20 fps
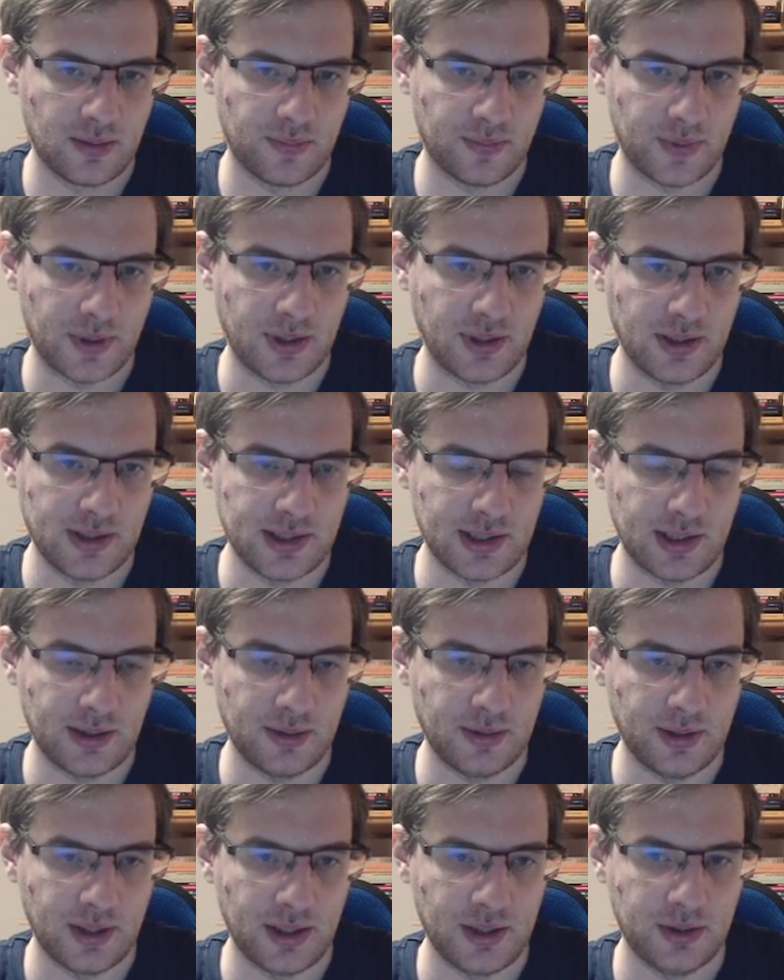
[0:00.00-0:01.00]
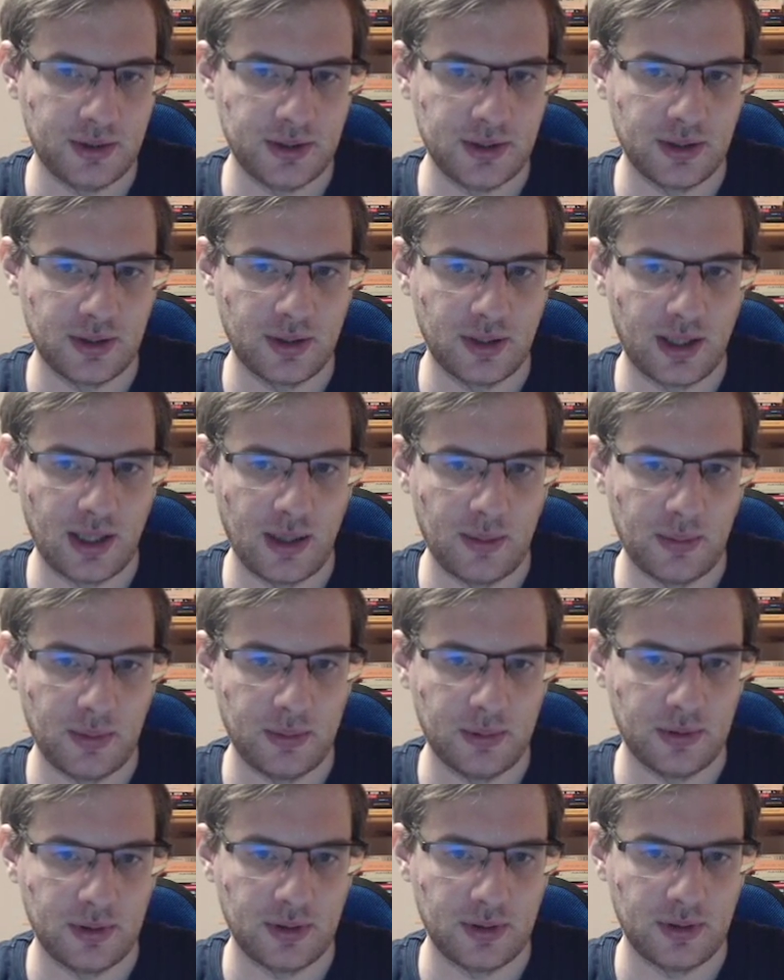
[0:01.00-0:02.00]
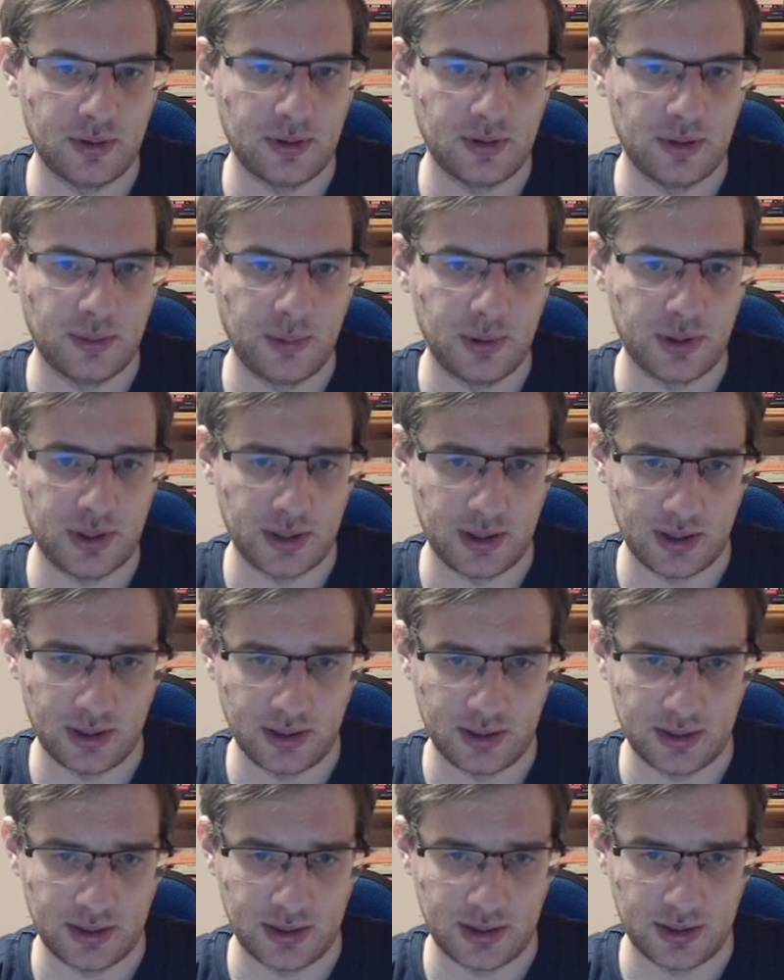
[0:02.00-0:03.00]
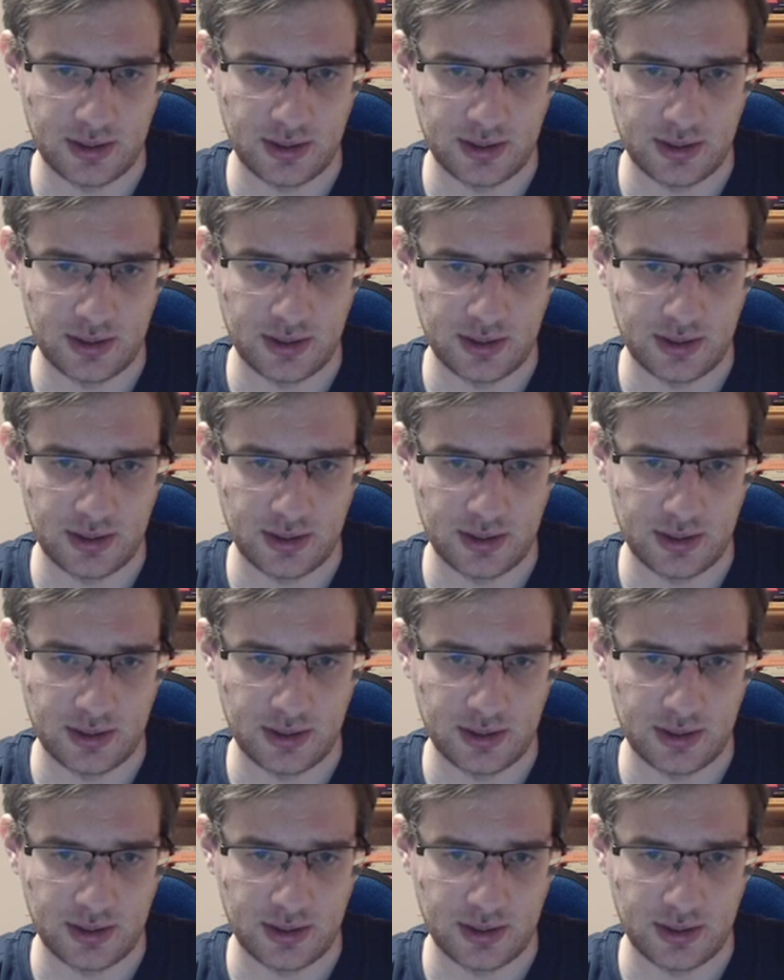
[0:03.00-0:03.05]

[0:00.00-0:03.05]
In his annotations to the game, Epishin